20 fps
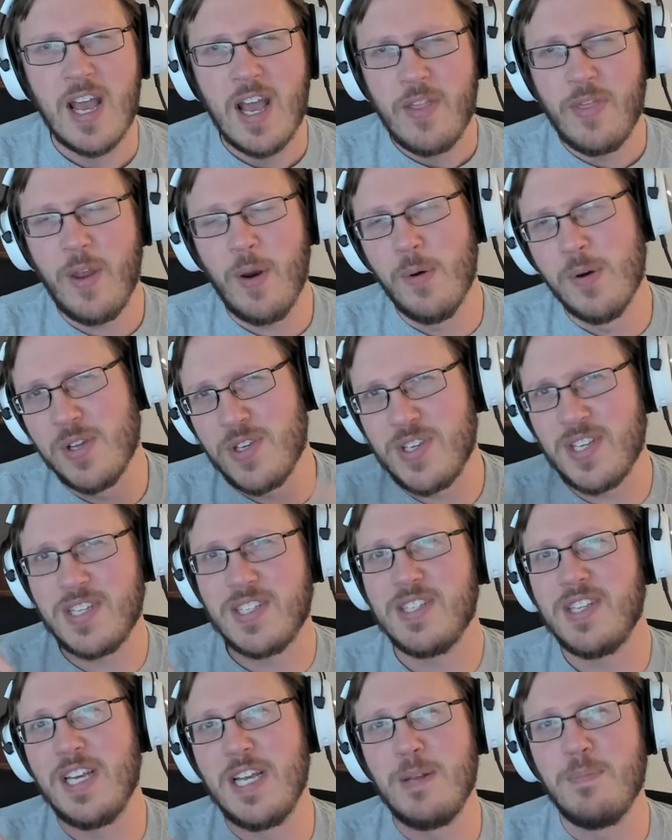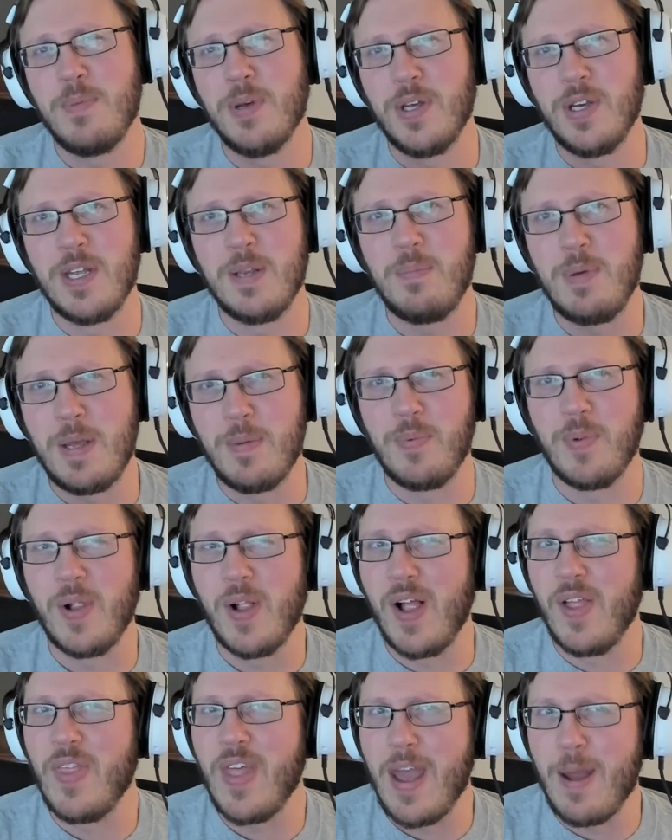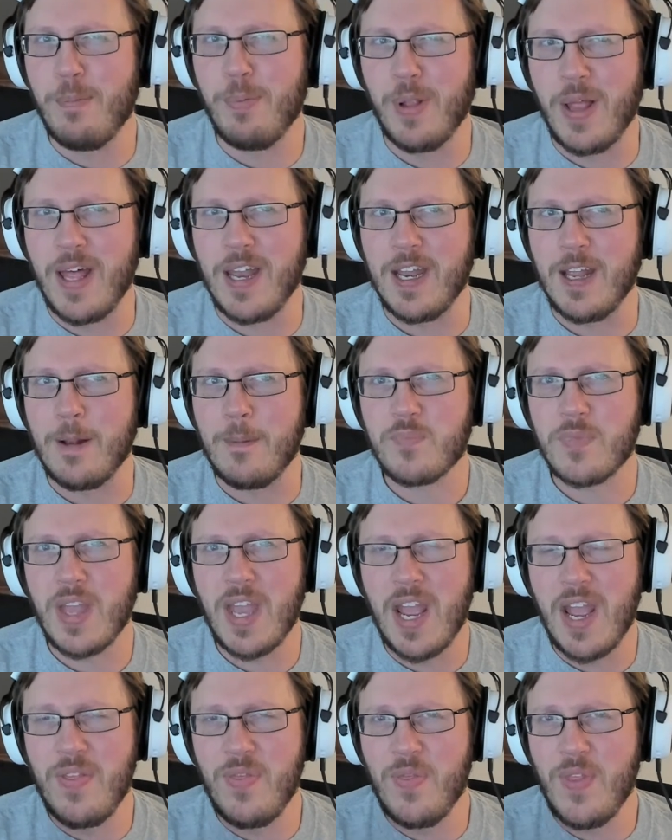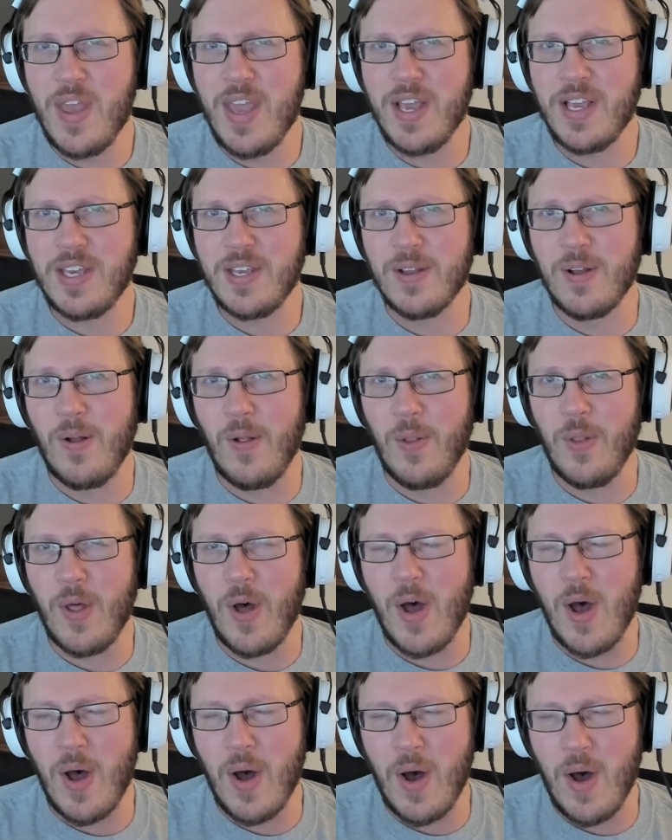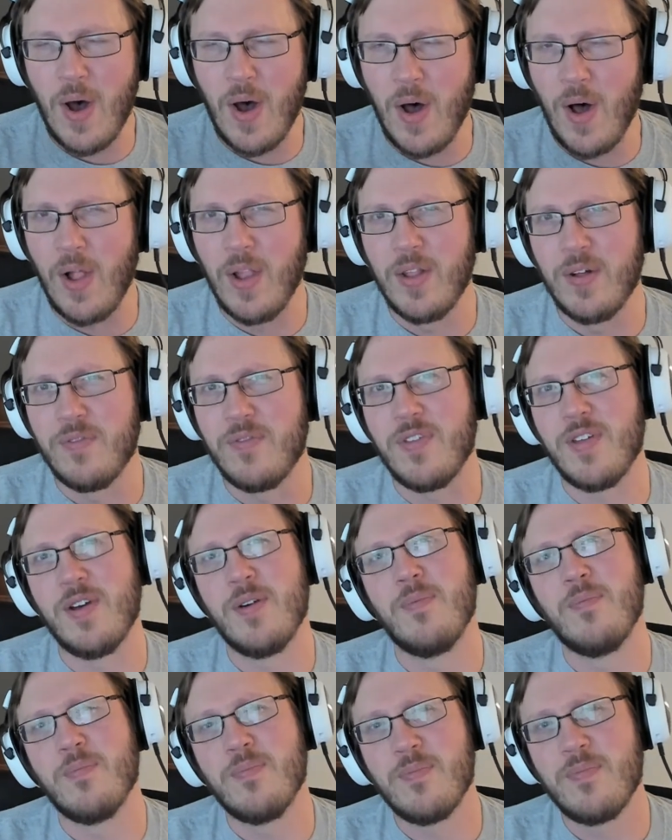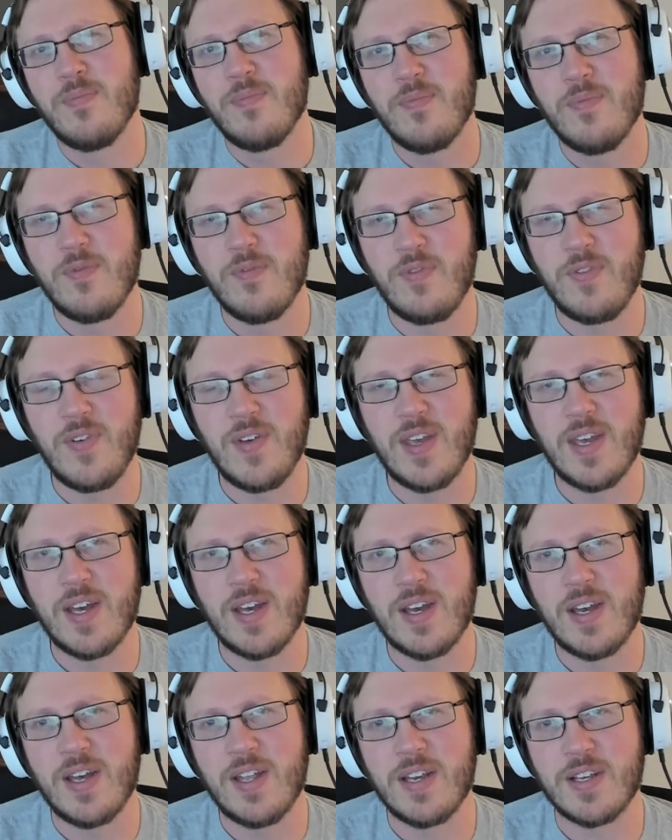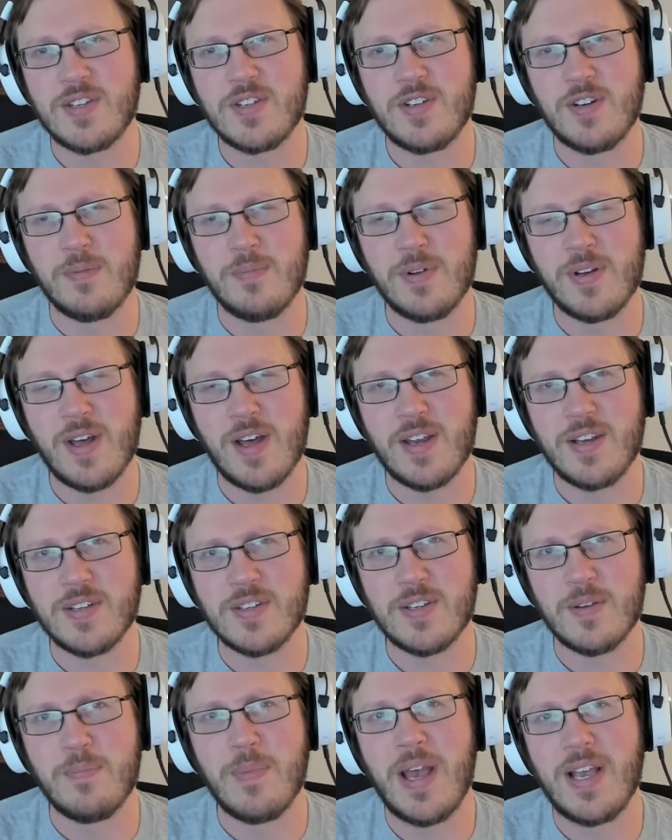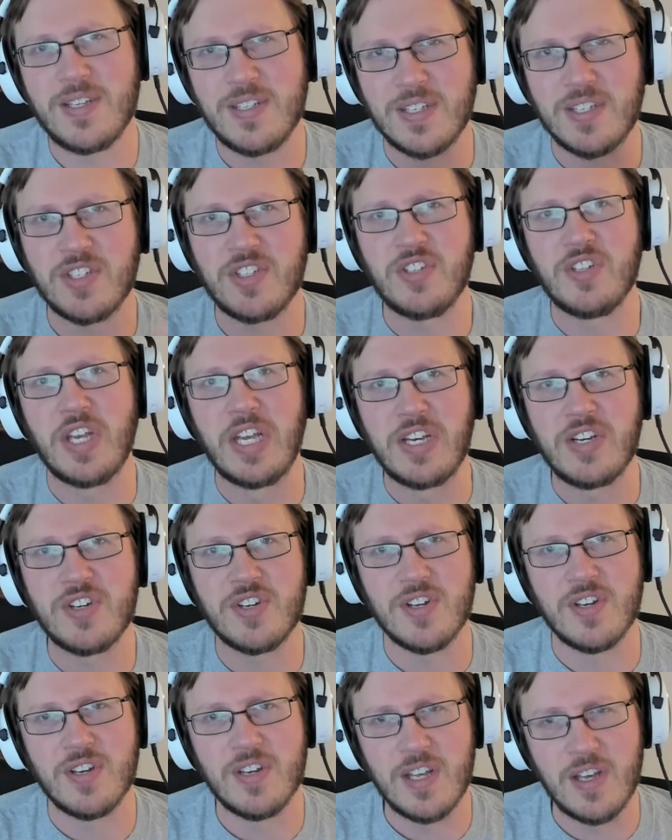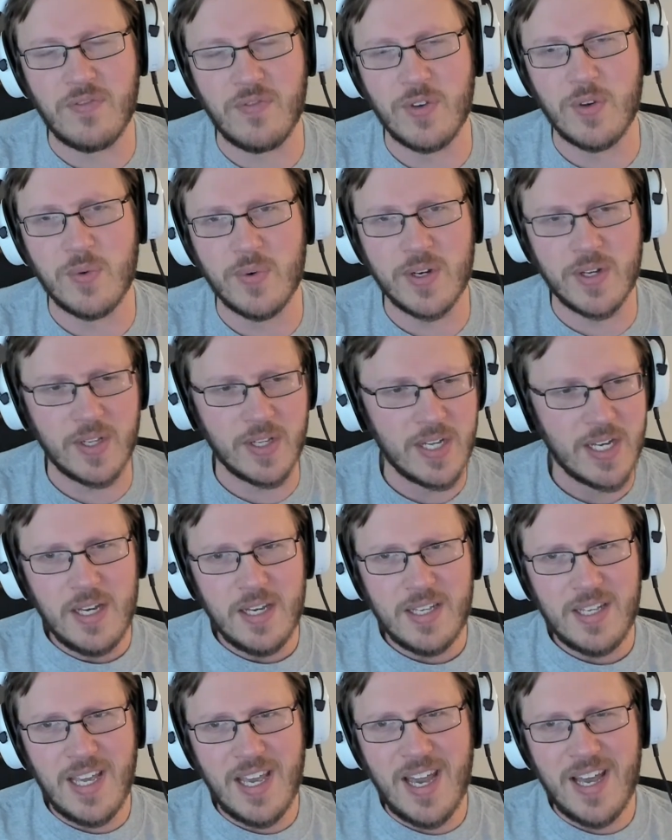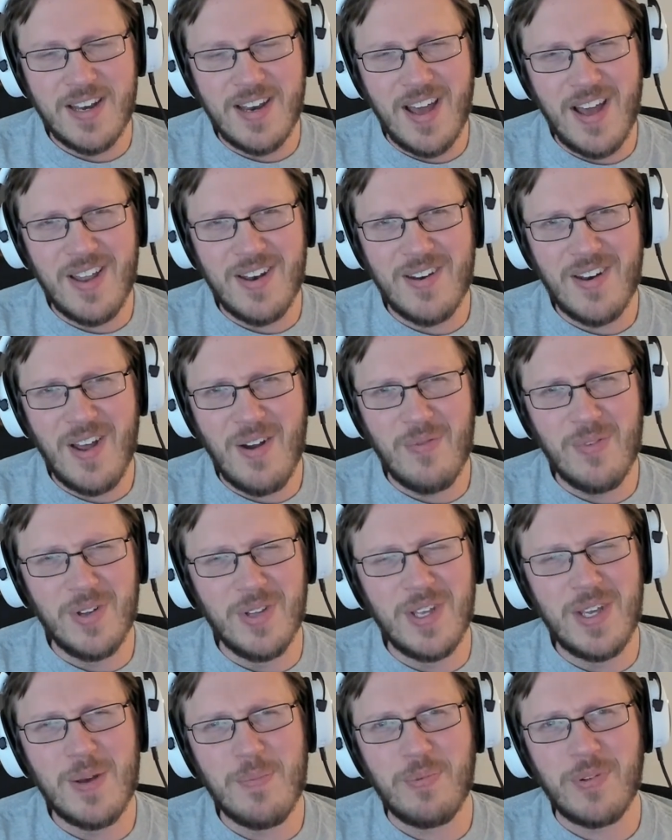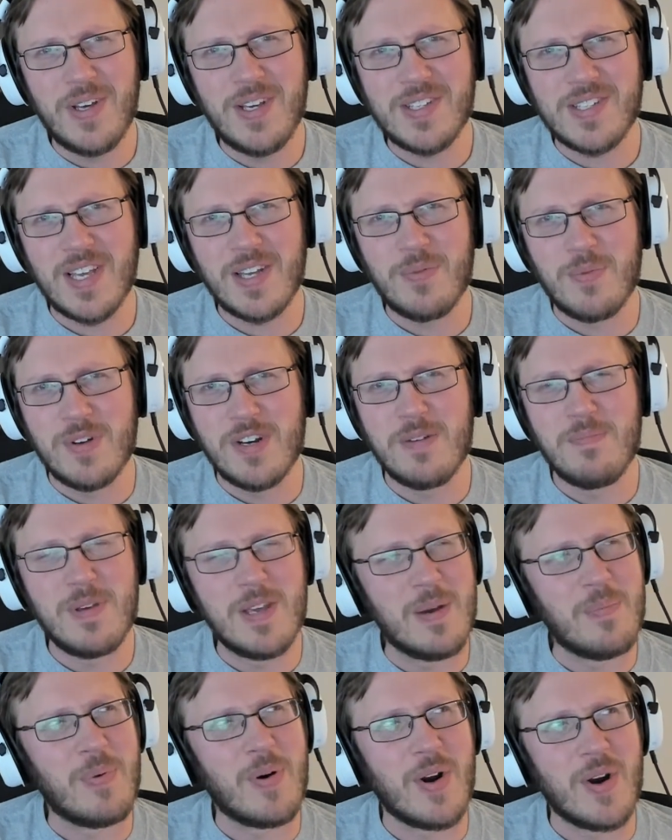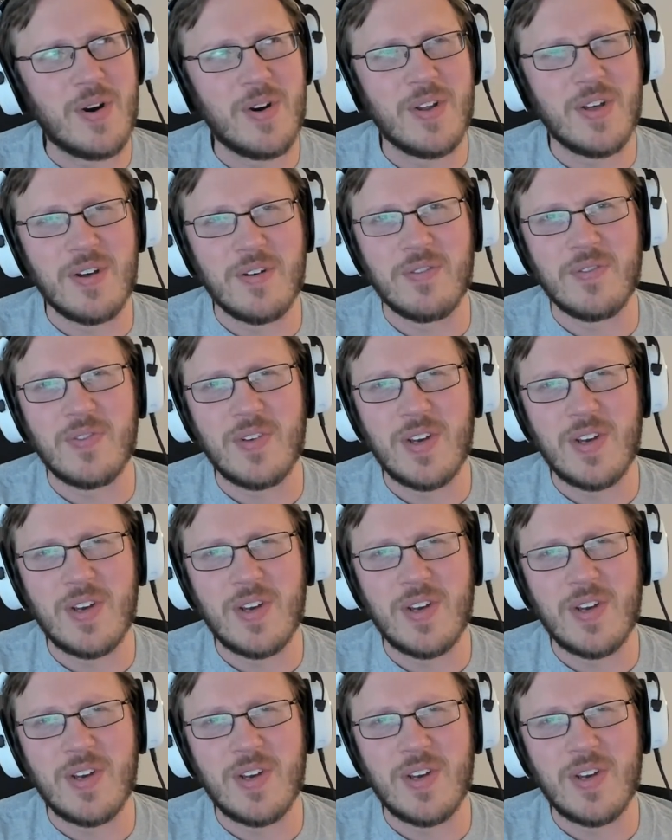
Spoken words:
There were 16 billion people on that planet, and they killed all of them via an exterminatus, a mass extinction, if you will. Yeah, not really a place I'd want to be a part of.